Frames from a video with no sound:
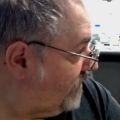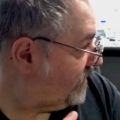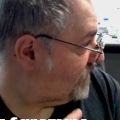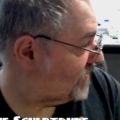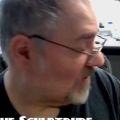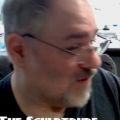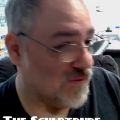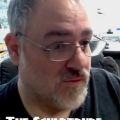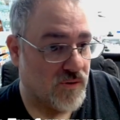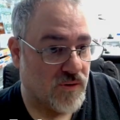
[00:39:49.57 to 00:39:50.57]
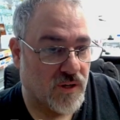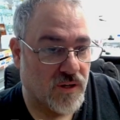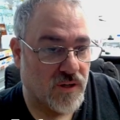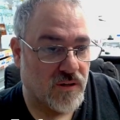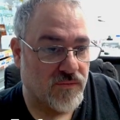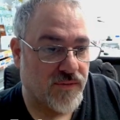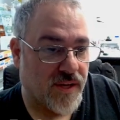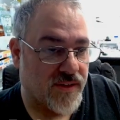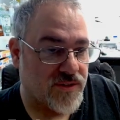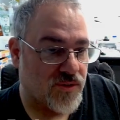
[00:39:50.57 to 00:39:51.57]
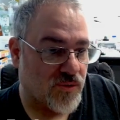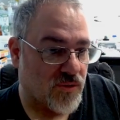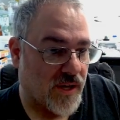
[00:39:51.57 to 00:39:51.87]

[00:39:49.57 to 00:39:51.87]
So, yeah, that's cool.